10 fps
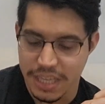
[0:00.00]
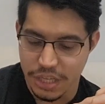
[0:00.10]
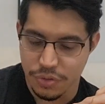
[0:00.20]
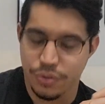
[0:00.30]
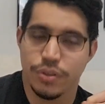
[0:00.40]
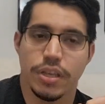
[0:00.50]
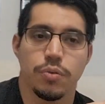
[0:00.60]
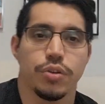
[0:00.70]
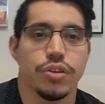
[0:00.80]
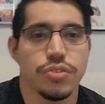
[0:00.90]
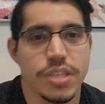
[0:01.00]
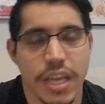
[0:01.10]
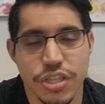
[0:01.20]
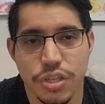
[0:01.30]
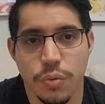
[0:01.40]
he would use
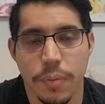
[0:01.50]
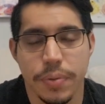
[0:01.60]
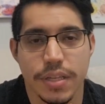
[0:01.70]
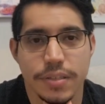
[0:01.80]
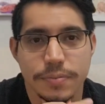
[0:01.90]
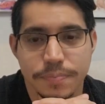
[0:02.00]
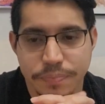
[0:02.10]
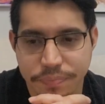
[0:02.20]
the ancient weapon